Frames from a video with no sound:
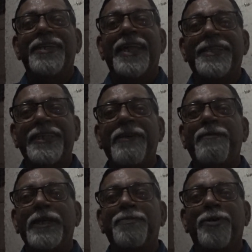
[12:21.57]
the three
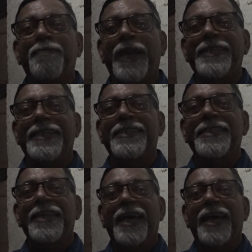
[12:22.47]
Facebook pages.